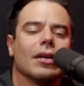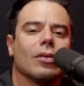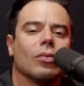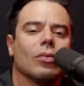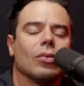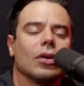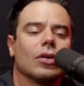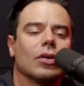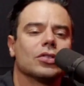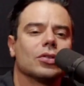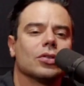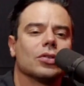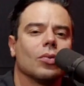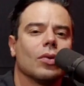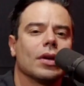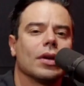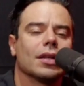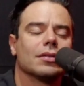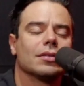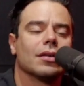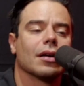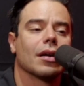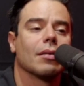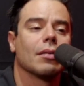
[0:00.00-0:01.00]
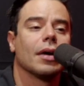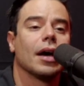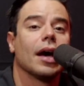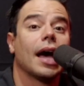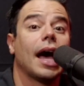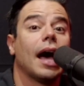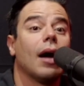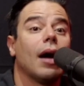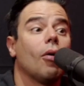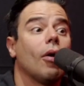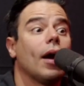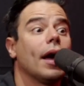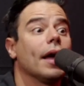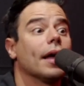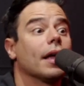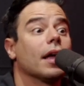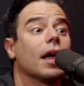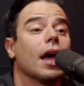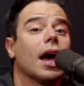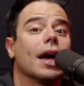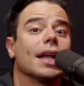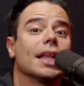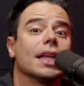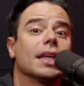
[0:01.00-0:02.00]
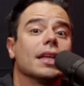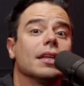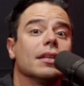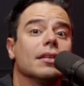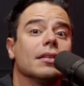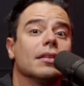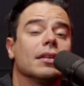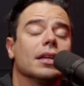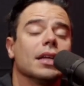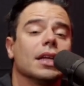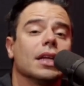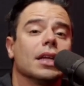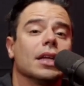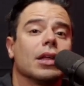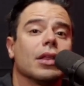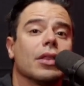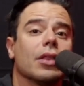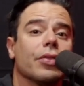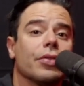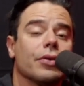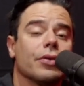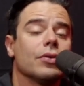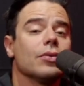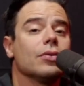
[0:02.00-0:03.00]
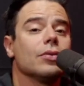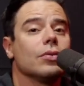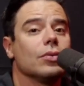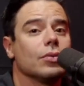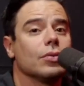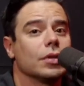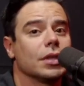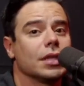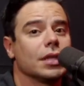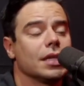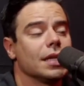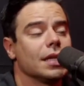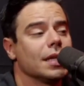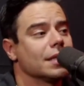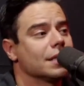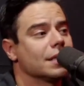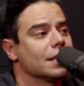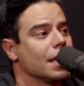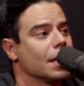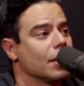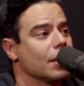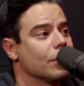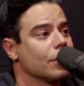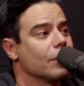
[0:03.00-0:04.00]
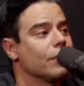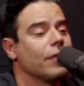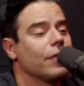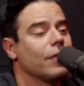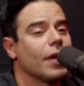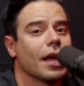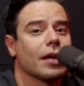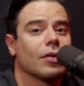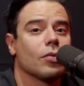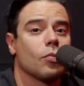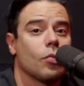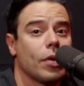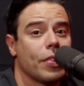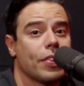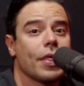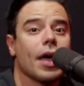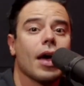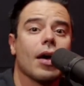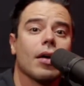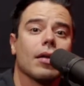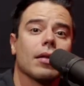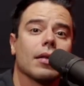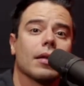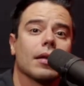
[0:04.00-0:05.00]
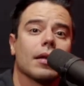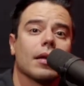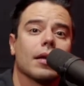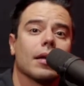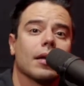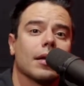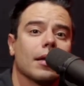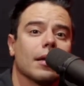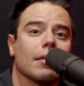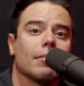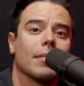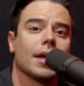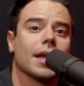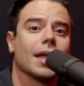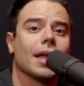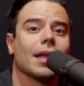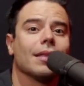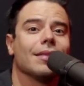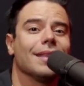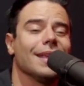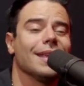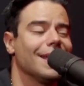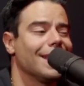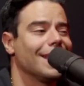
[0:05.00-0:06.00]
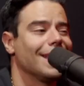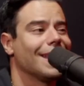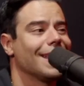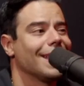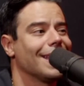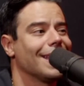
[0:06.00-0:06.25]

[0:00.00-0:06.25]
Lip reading: we also want to talk about how I got in through TSA, through flying, without my ID.